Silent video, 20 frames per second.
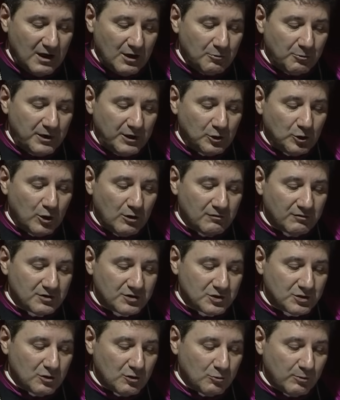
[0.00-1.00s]
We know over
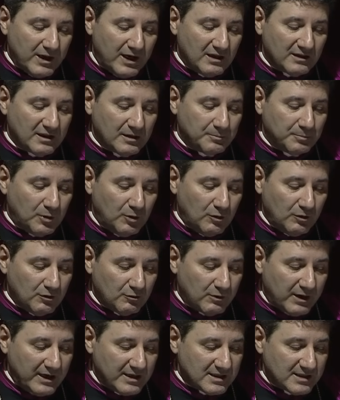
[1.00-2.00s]
so well that
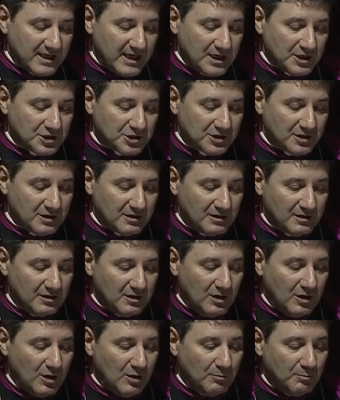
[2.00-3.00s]
polarization,
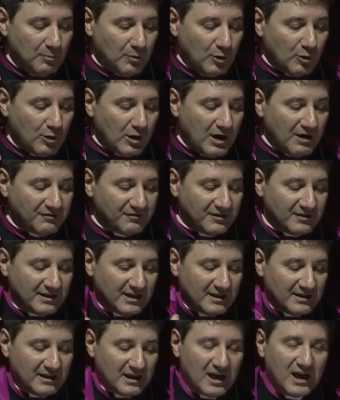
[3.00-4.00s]
more often
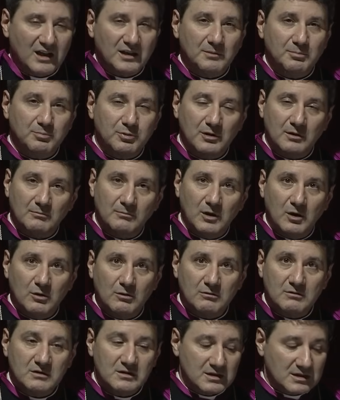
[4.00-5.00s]
than not,
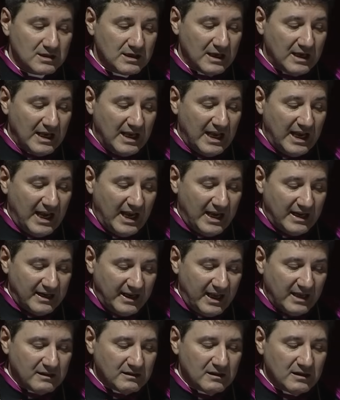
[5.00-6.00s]
promotes an
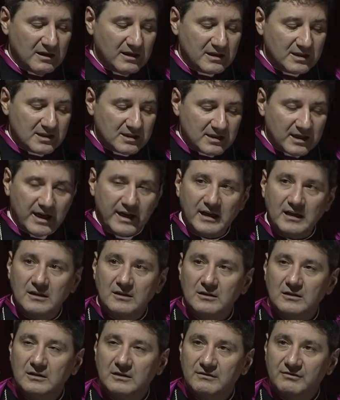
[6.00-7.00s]
endless
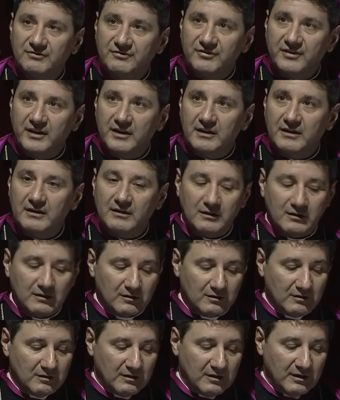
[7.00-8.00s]
cycle of
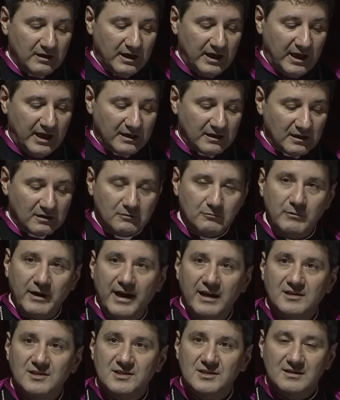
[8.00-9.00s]
fear and
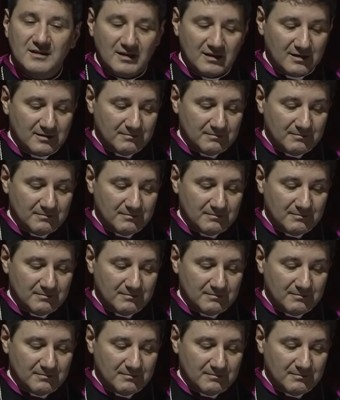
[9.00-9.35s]
unrest,